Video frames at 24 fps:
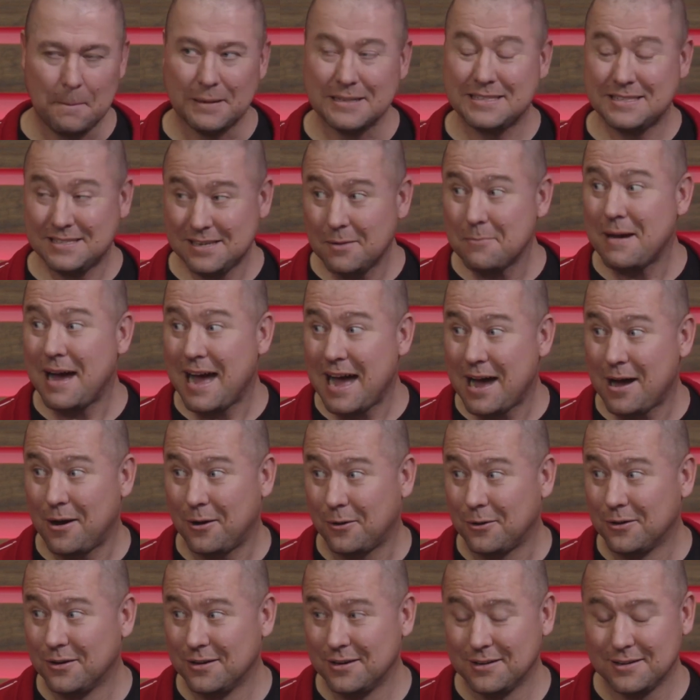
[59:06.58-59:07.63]
But
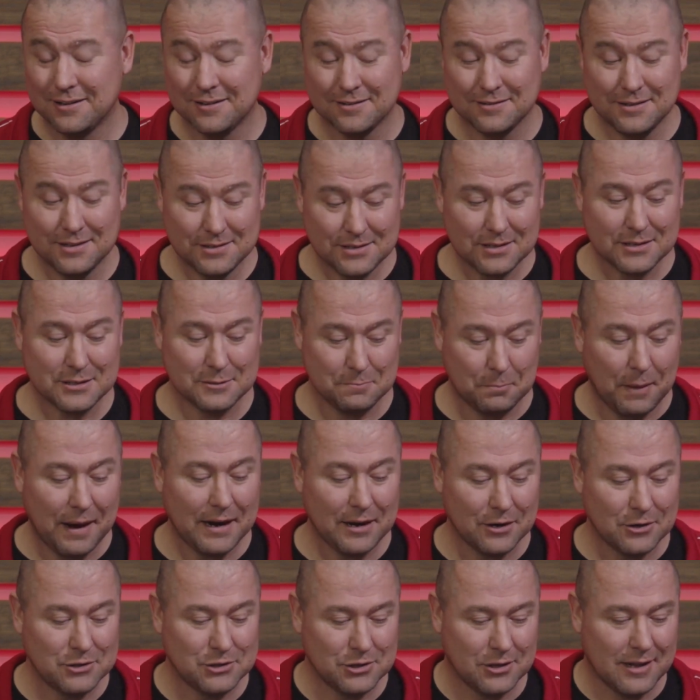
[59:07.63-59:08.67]
somehow, this
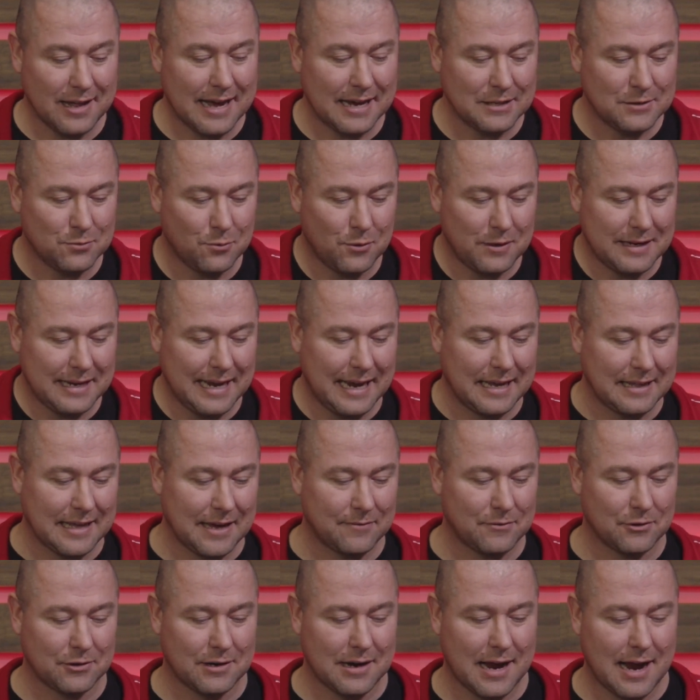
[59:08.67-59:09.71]
expired July 28th
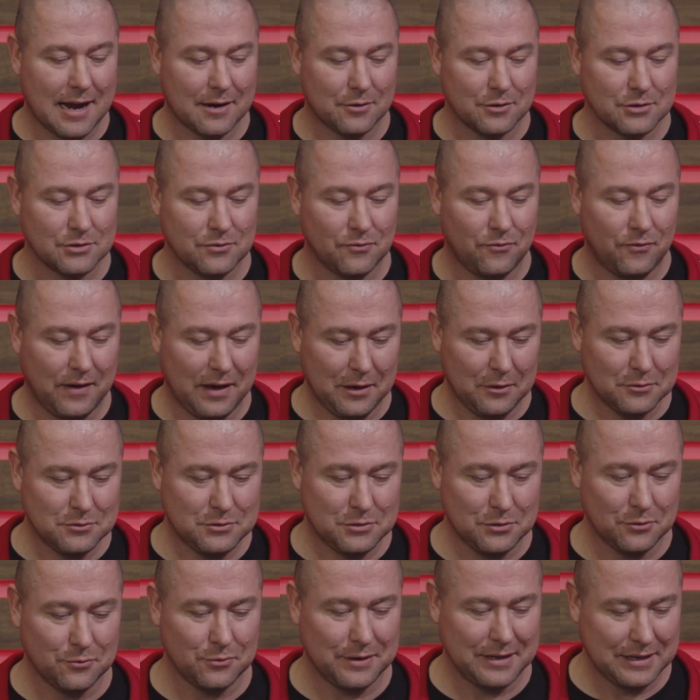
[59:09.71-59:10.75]
after Congress
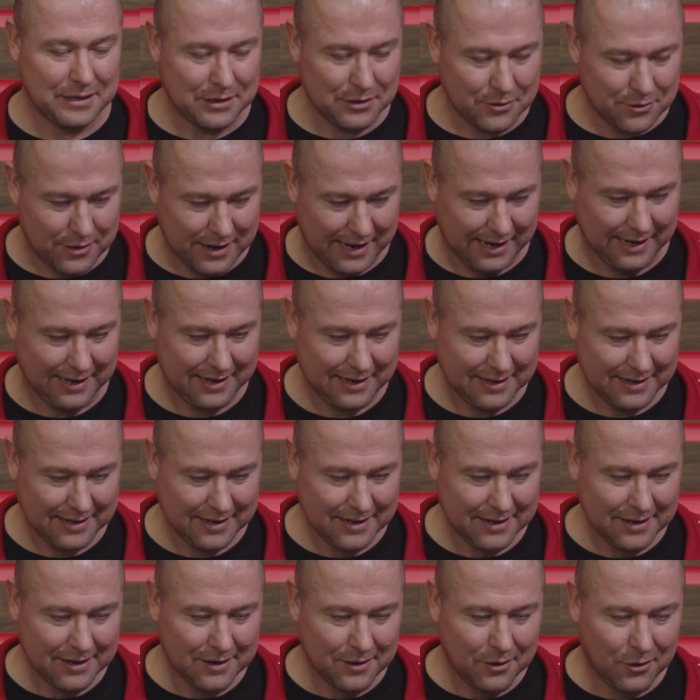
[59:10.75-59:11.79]
failed to renew it.
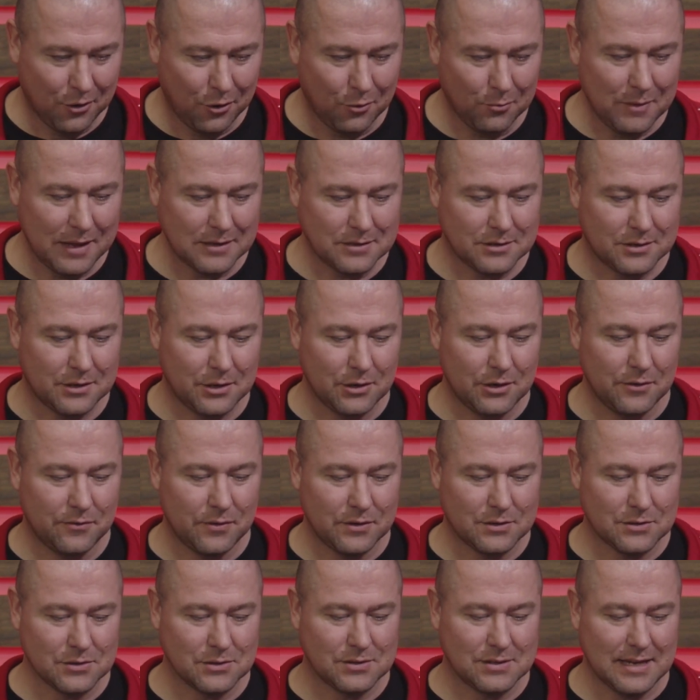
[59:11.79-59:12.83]
Homeland Security
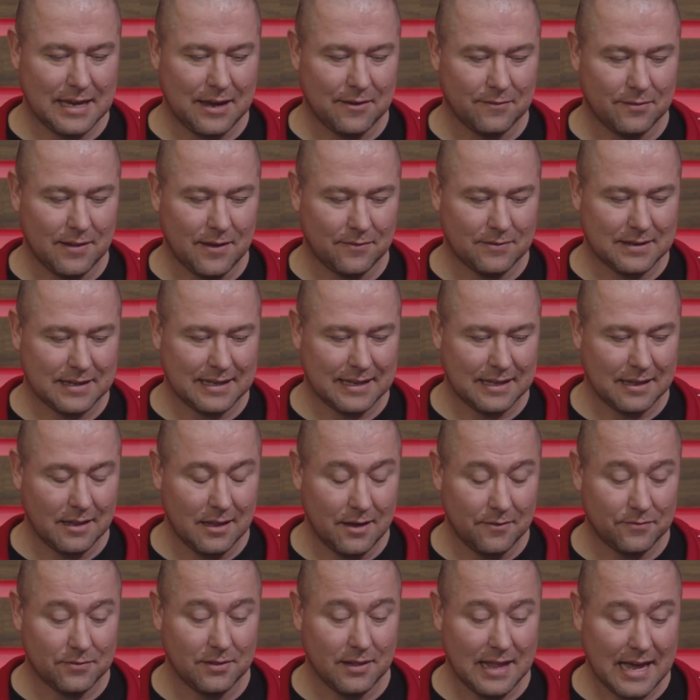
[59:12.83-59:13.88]
officials say
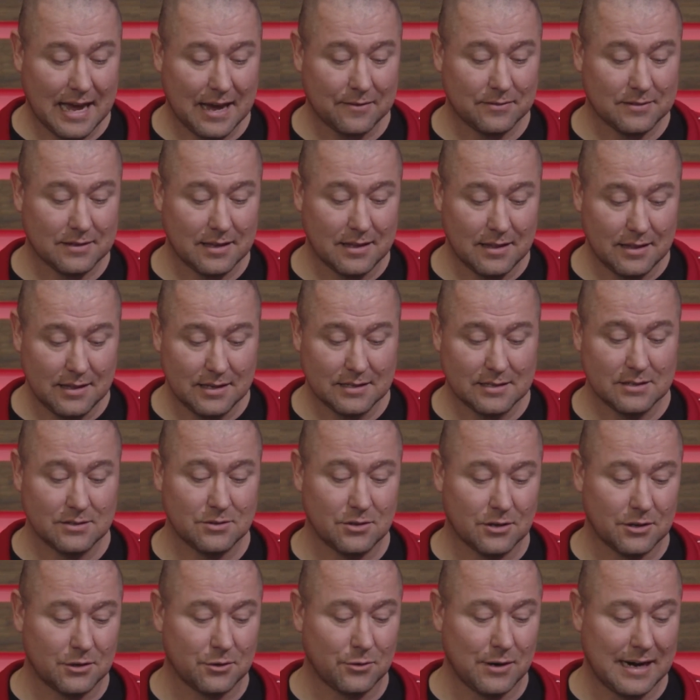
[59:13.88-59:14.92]
if left, this
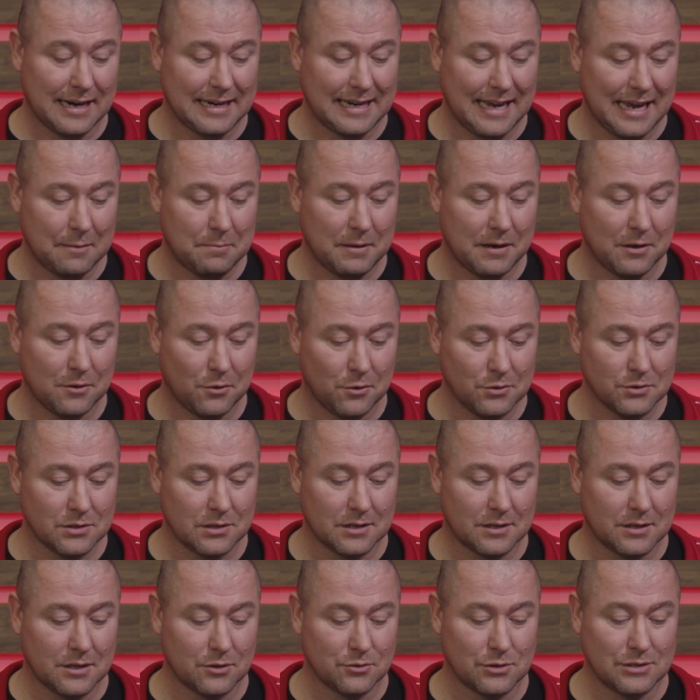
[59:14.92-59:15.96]
is going to create gaping holes
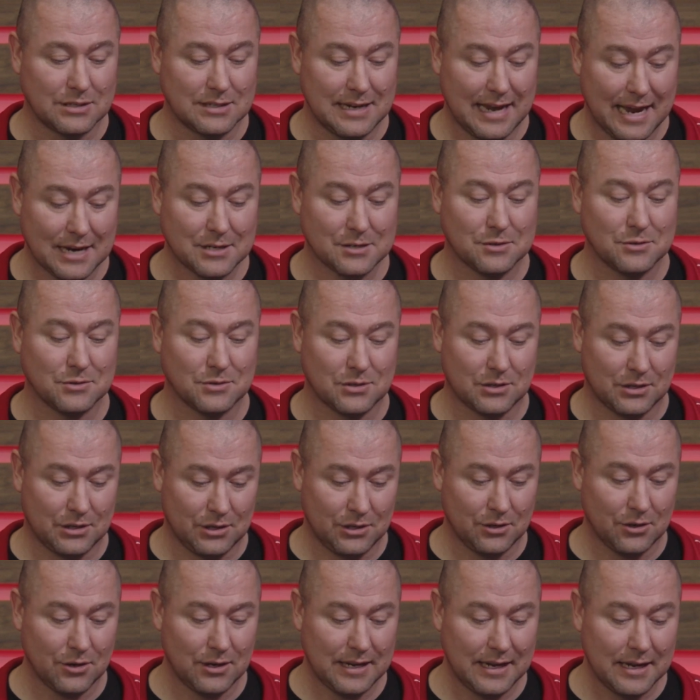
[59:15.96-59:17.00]
in the country's national
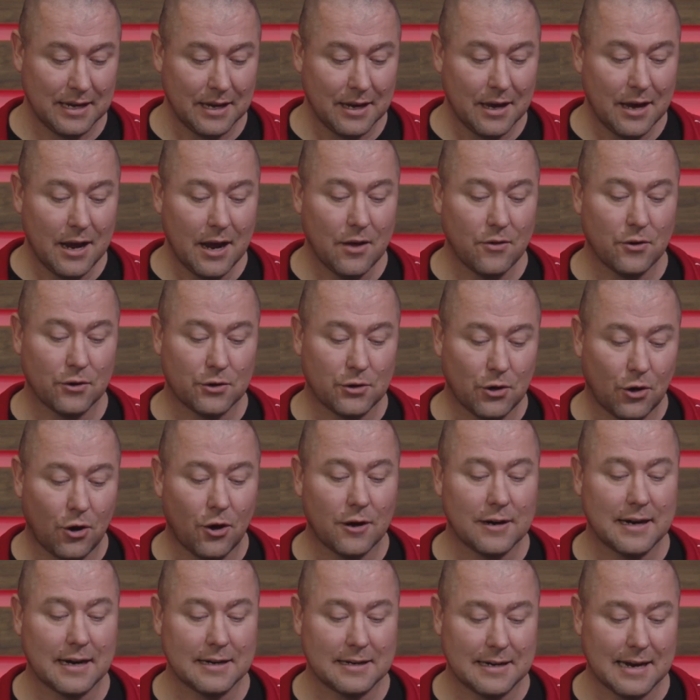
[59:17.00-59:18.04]
security, and they're
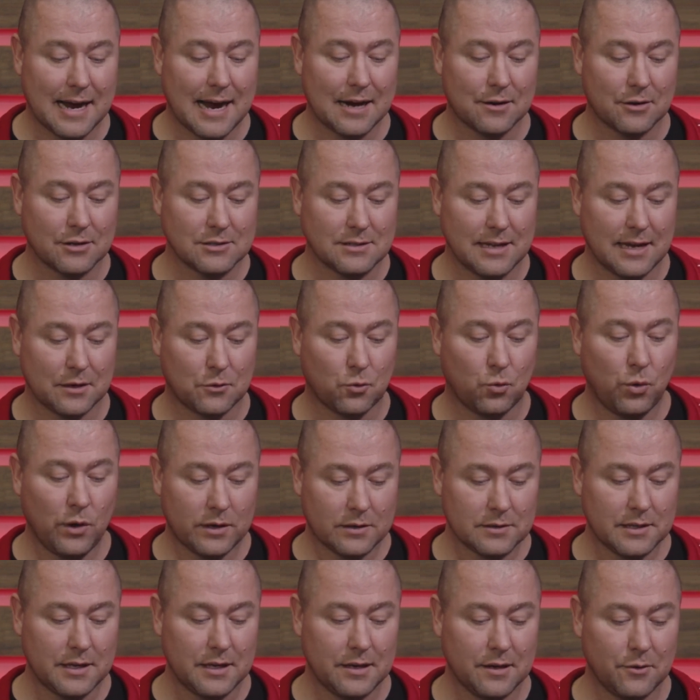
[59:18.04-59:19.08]
calling on Congress to act
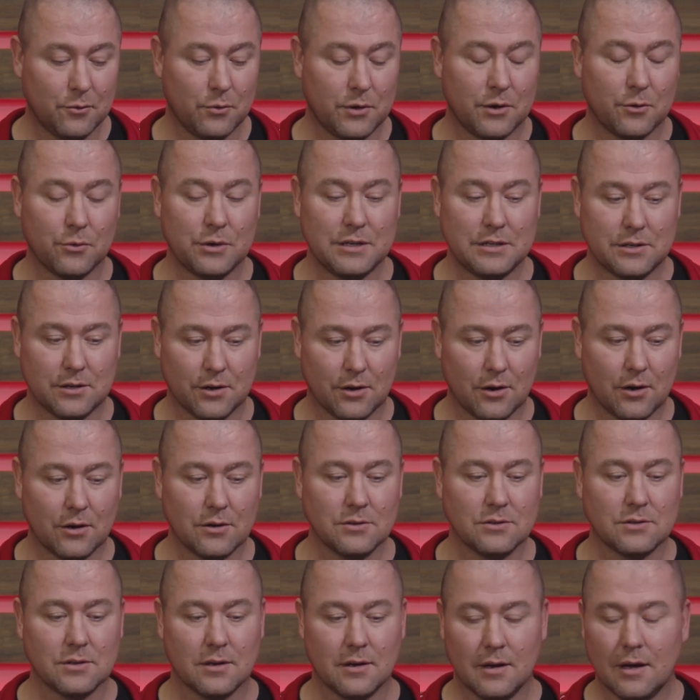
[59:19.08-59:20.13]
quickly when it
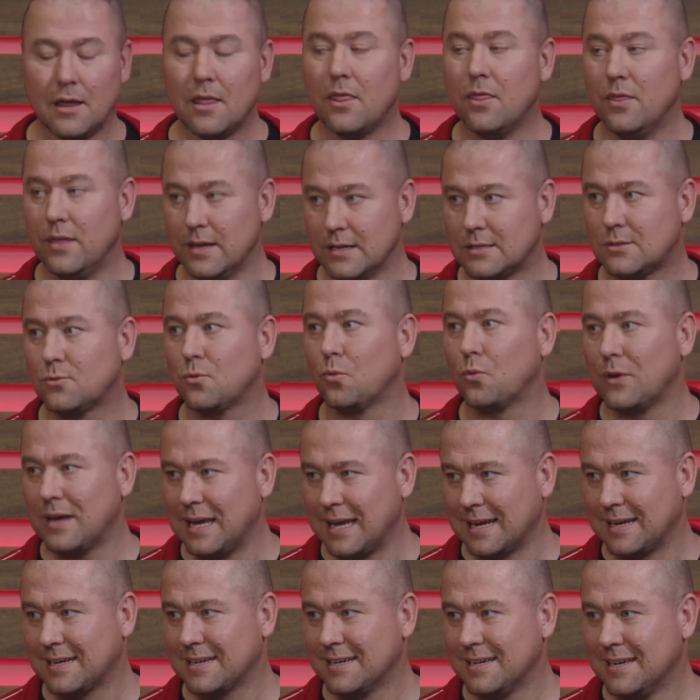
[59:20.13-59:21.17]
returns this
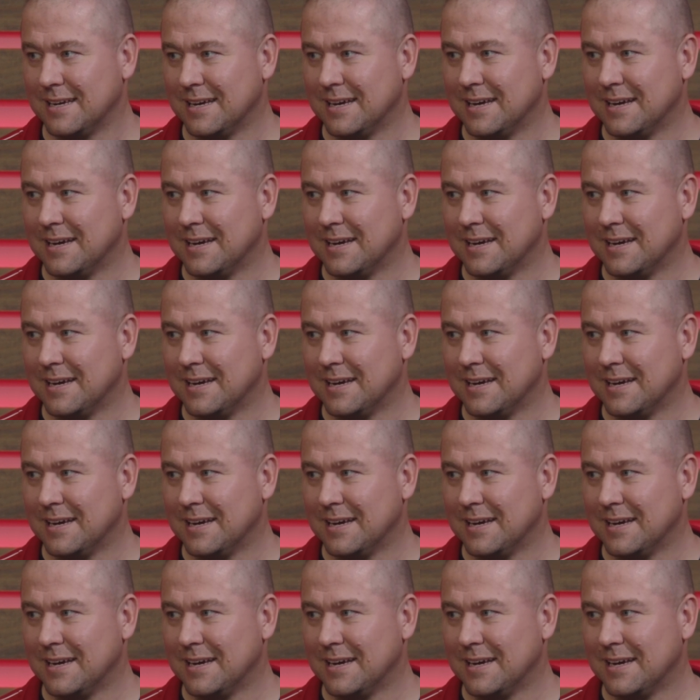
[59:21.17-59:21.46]
week.